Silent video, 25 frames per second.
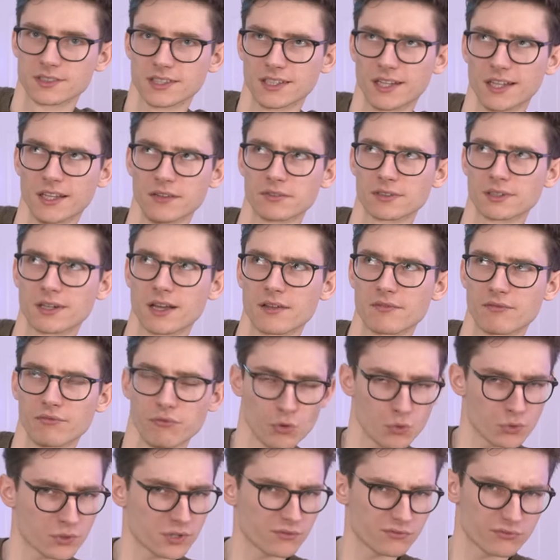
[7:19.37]
even like
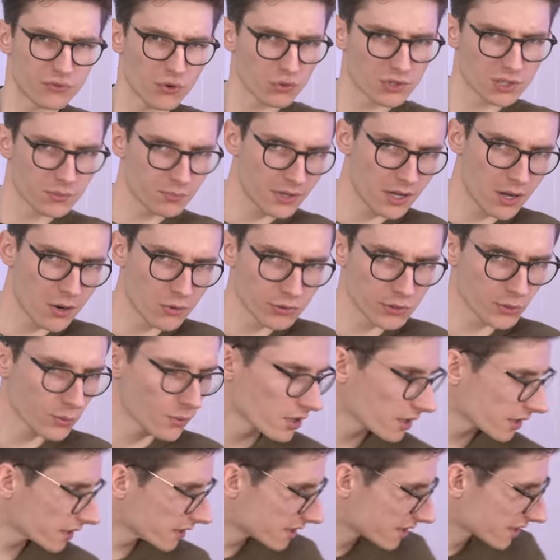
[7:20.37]
1440p
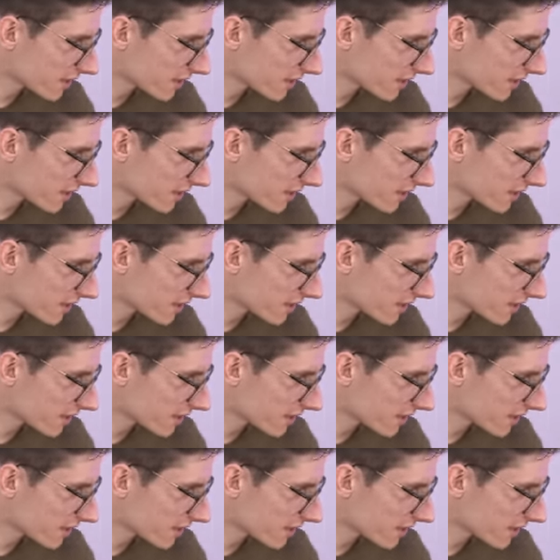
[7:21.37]
ultra-wide,